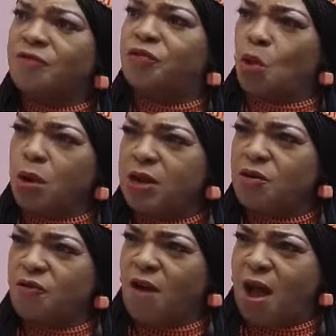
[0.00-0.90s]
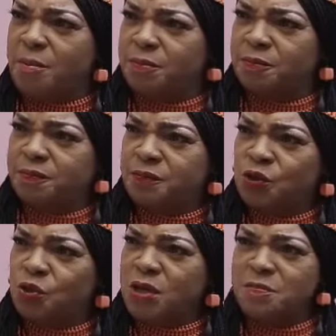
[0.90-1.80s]
You have done enough harm
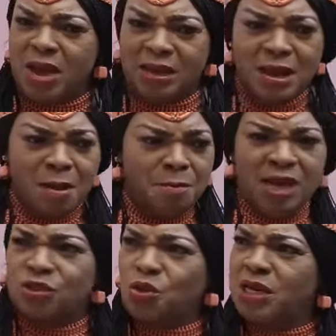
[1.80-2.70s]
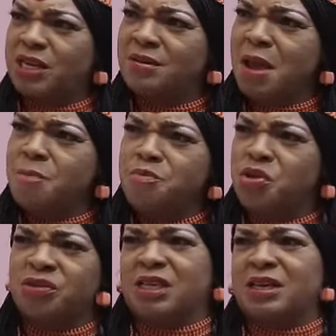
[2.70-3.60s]
to him by studying
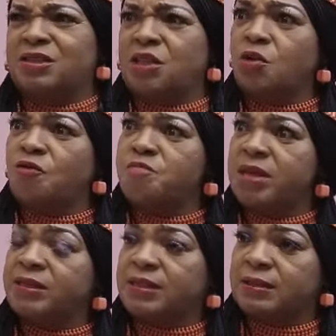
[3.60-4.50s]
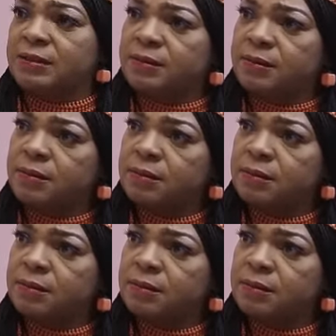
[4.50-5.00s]
music instead of medicine.